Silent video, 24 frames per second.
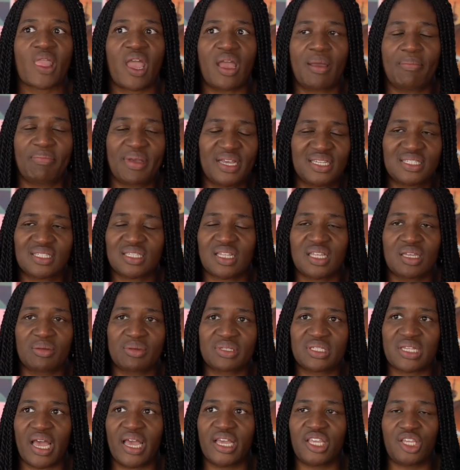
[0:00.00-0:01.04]
and basically
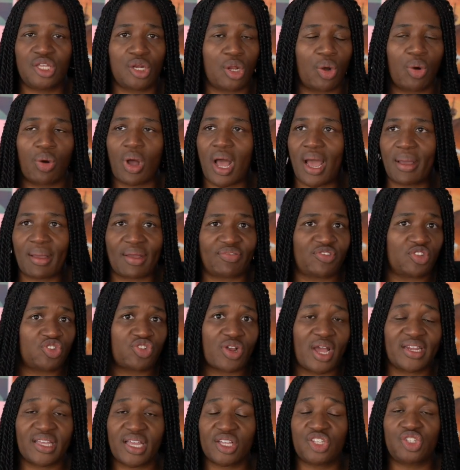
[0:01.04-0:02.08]
was like, you know, I have to
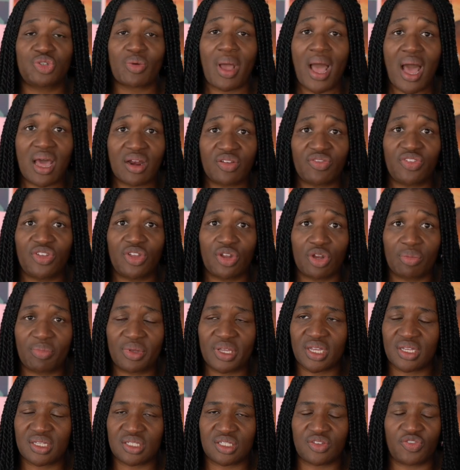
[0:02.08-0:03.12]
try to get you out of here
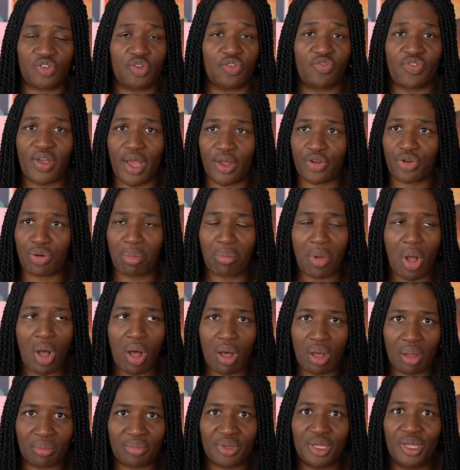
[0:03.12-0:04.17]
because if you found your
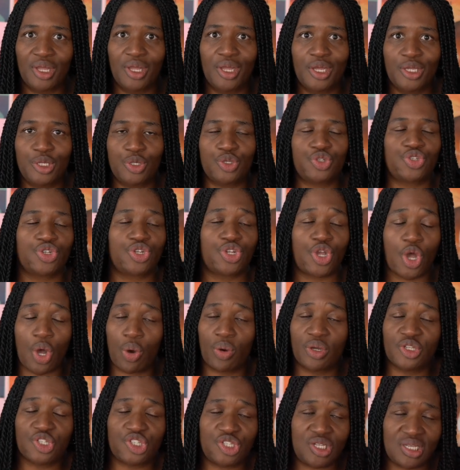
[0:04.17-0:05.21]
mom, you should
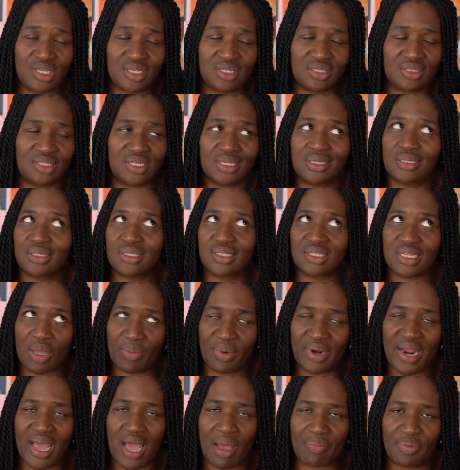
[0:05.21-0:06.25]
go. And she didn't say
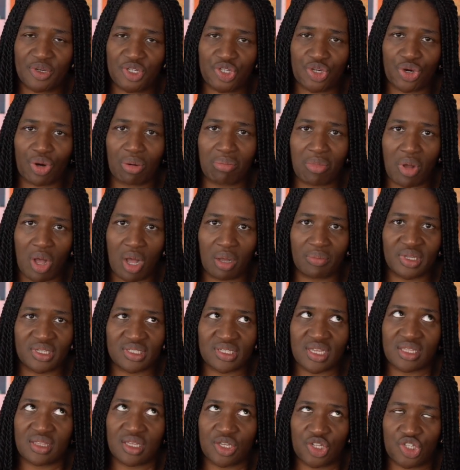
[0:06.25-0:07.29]
what happened to her mom
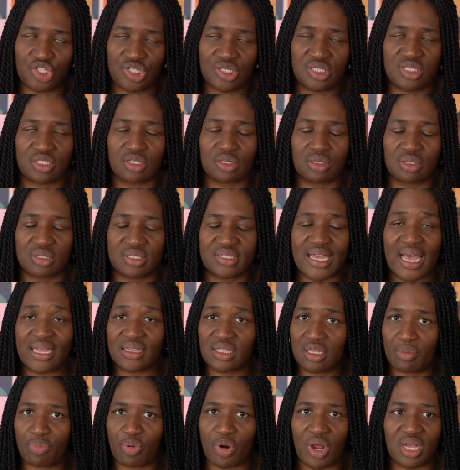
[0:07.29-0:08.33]
because I think she's still
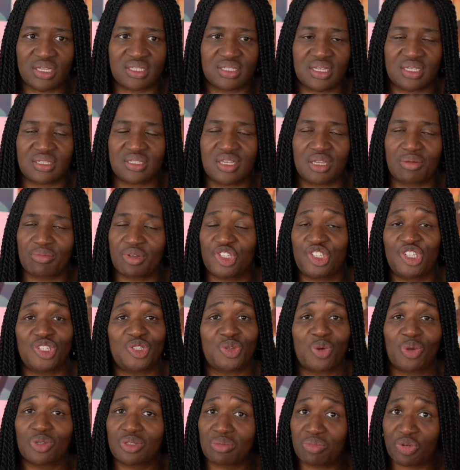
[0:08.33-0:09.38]
sadly processing, but she
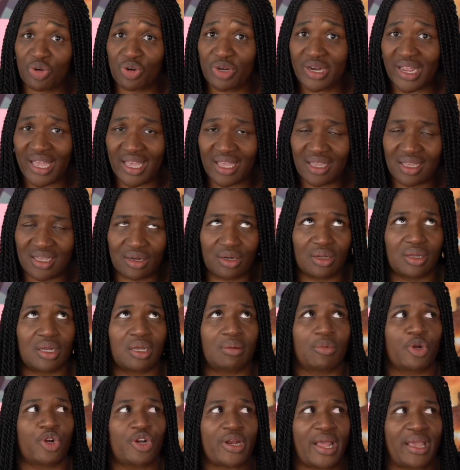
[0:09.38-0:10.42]
told him her name,
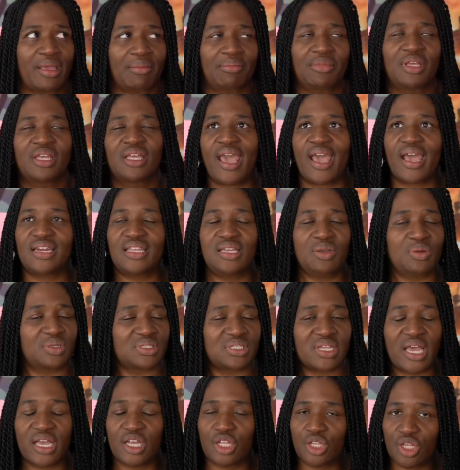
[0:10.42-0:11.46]
um, her name, and he
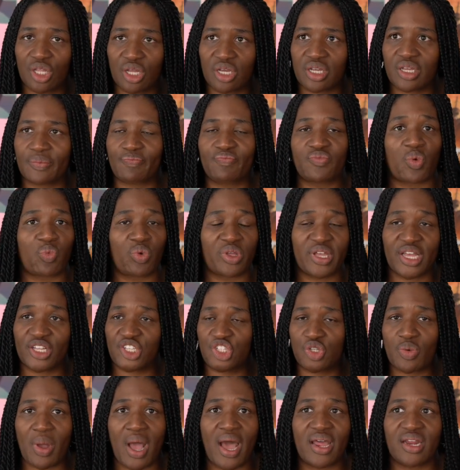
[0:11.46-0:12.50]
was like, look, we'll
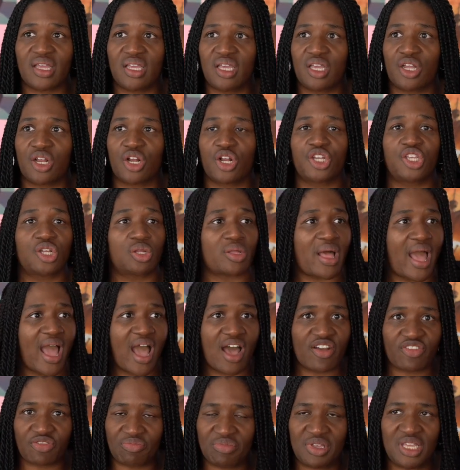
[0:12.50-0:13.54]
get you out of here. You'll
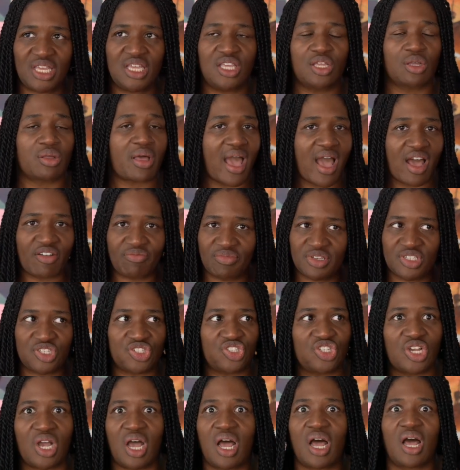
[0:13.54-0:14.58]
have me. You'll have
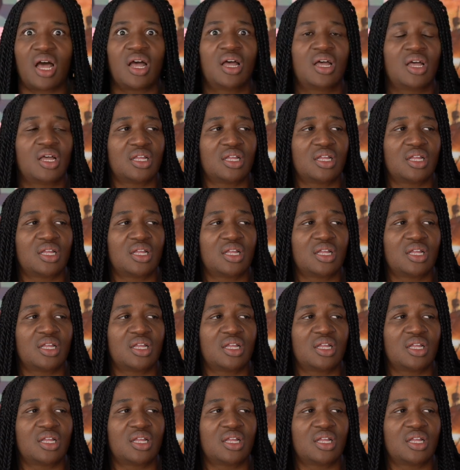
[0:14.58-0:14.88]
Miss Cha.